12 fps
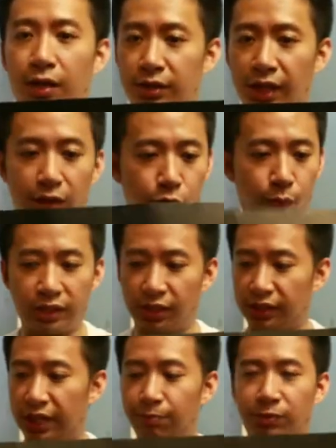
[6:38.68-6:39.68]

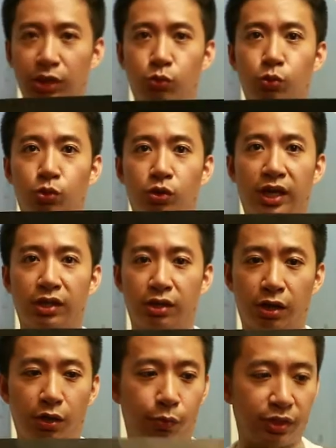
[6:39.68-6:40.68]
tape the 2
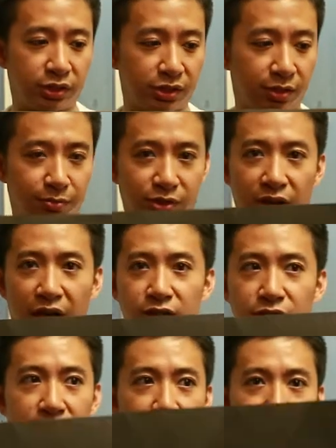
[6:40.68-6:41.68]
together with some
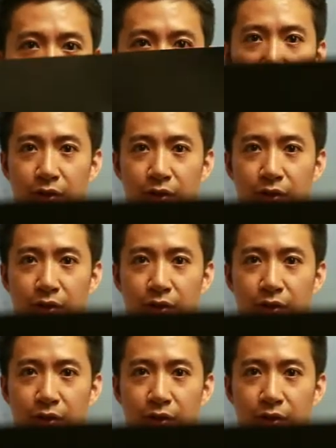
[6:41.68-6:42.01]
scotch tape.